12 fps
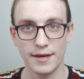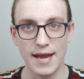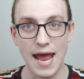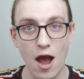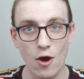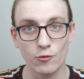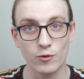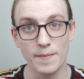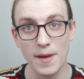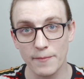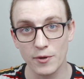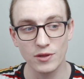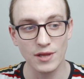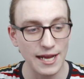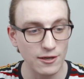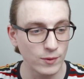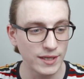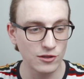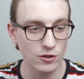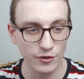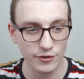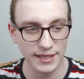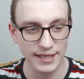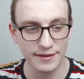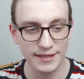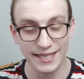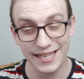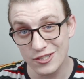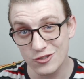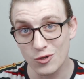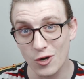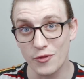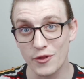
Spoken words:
Now, remember, like we learned in the intro,